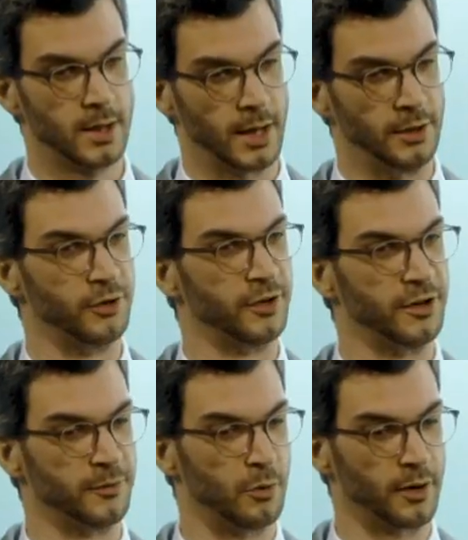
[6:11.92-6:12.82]
And do you think
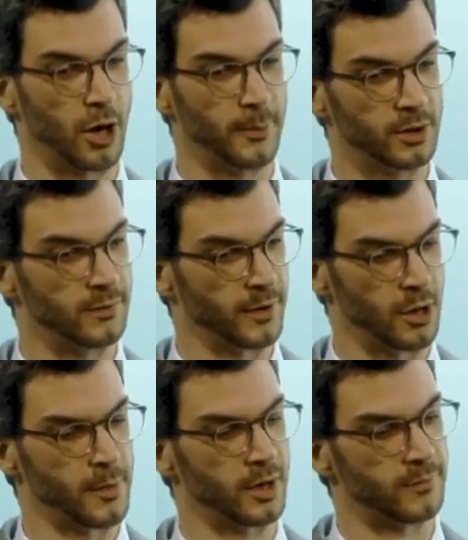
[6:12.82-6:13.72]
it's more an optical
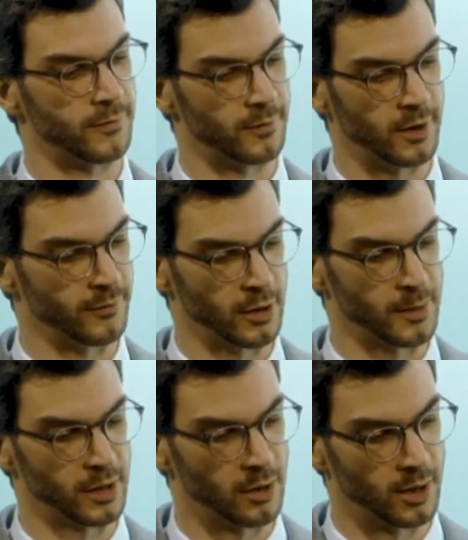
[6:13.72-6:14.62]
phenomenon
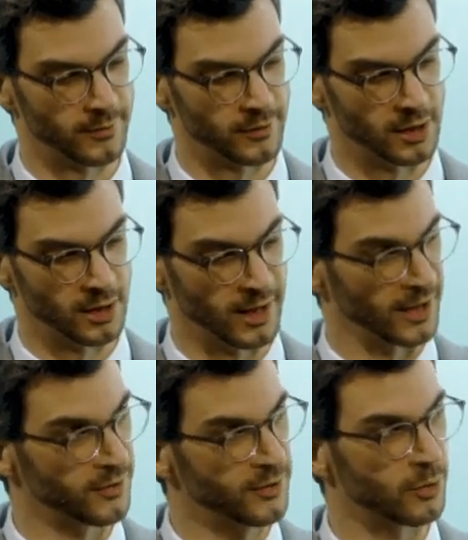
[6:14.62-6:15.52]
of the
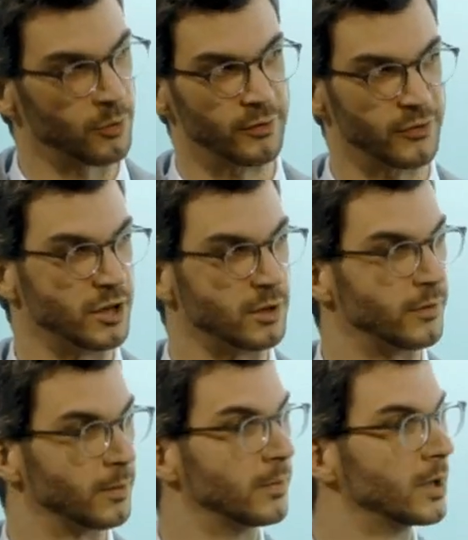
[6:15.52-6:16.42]
lenses, or also tear
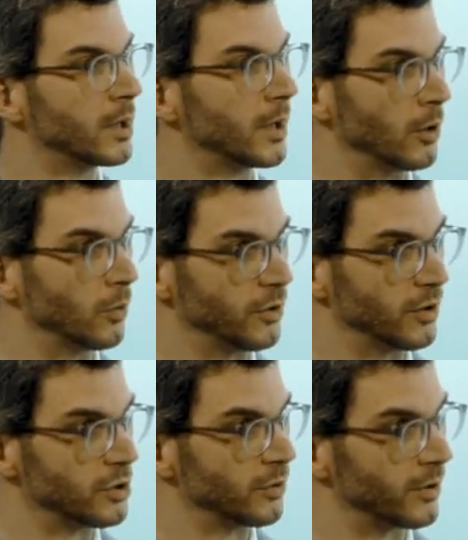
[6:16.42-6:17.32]
film and all these issues?